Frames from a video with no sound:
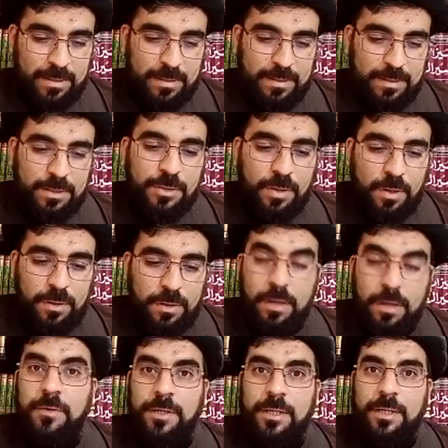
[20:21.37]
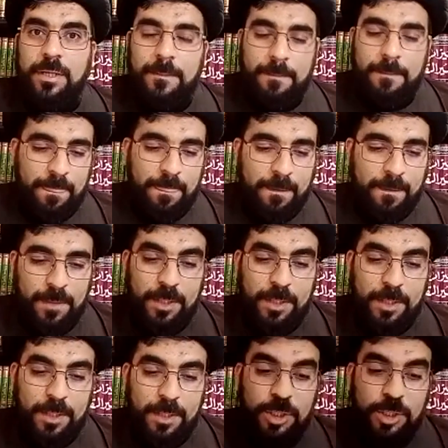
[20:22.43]
Inshallah, we can
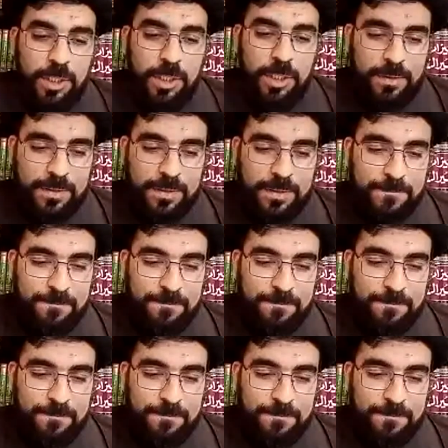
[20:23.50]
achieve this.